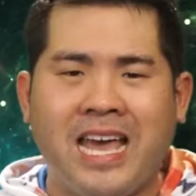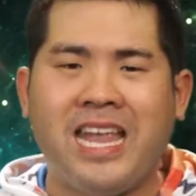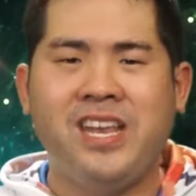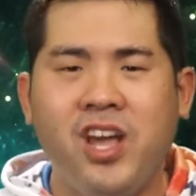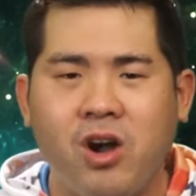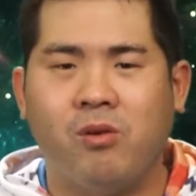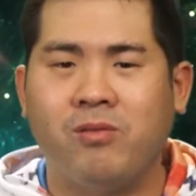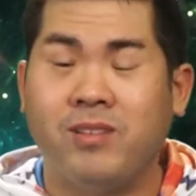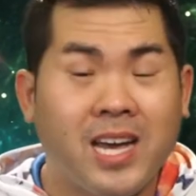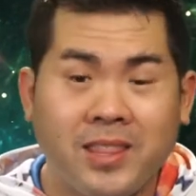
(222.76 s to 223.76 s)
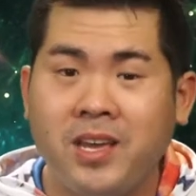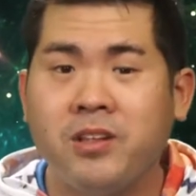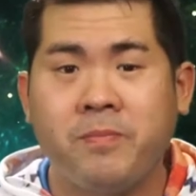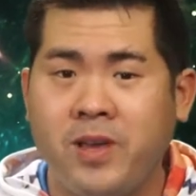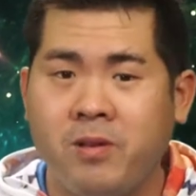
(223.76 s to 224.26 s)
And no, not the
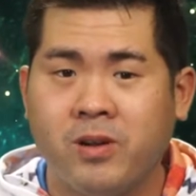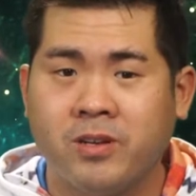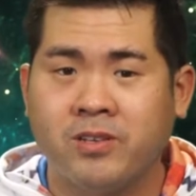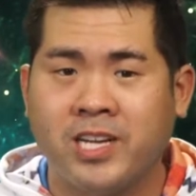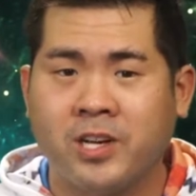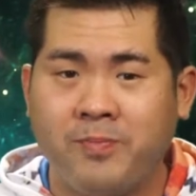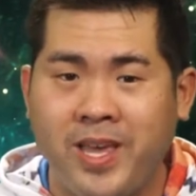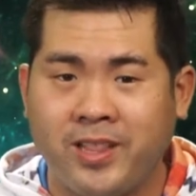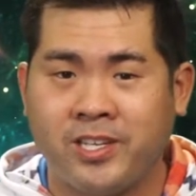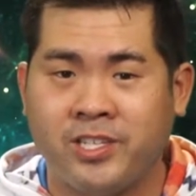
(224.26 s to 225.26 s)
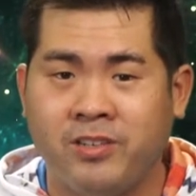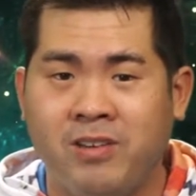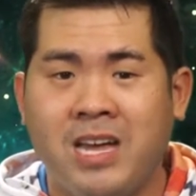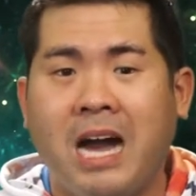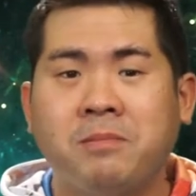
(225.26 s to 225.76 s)
underpaid workers that can make the shoe.
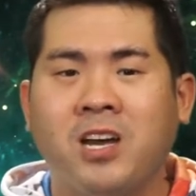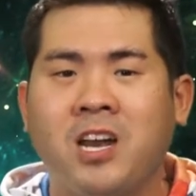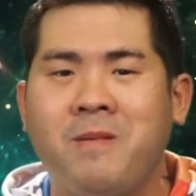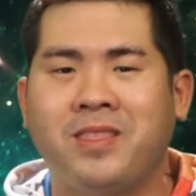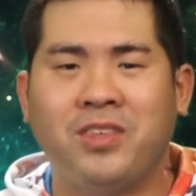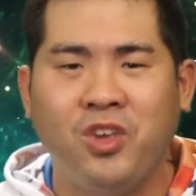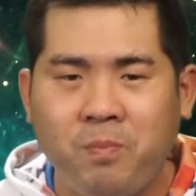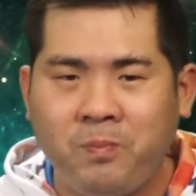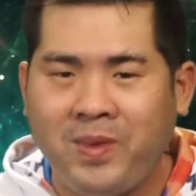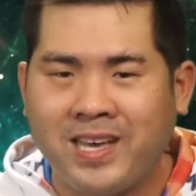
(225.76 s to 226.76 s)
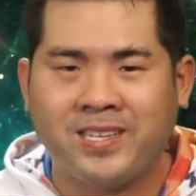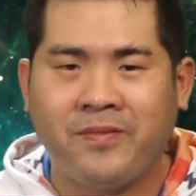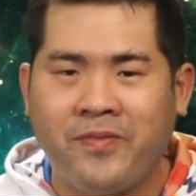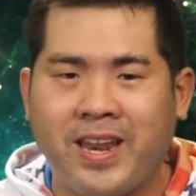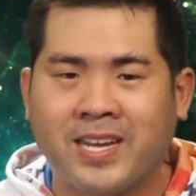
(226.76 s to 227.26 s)
I'm talking about the UPS
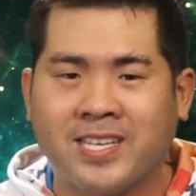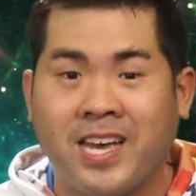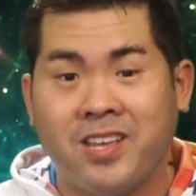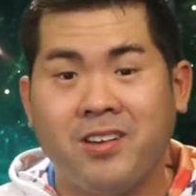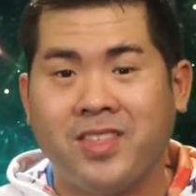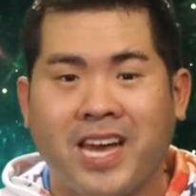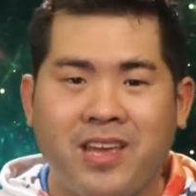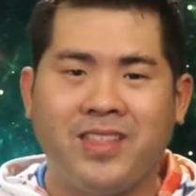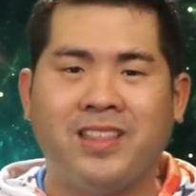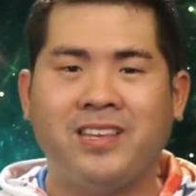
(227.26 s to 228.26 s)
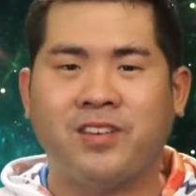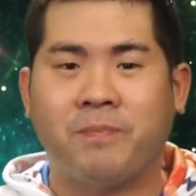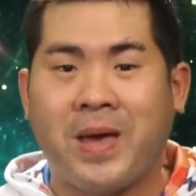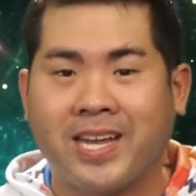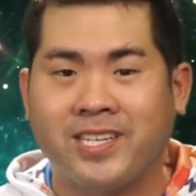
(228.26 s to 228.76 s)
and FedEx guy. You know, the guy that leaves your
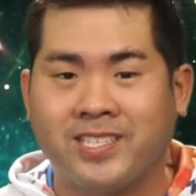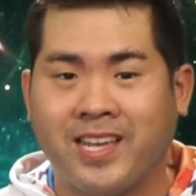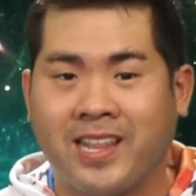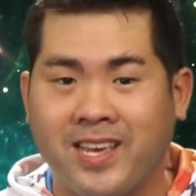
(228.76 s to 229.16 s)
packages like